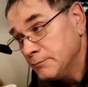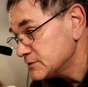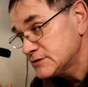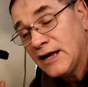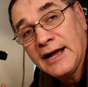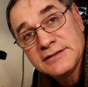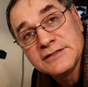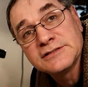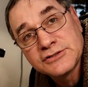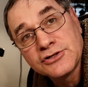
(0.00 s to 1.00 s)
besides
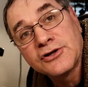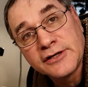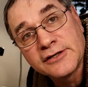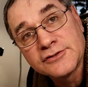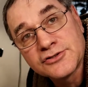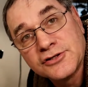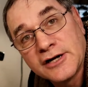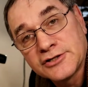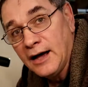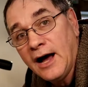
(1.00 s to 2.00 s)
its sturdy
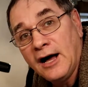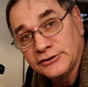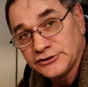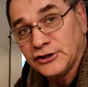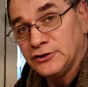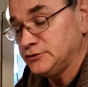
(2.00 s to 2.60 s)
construction. I'll show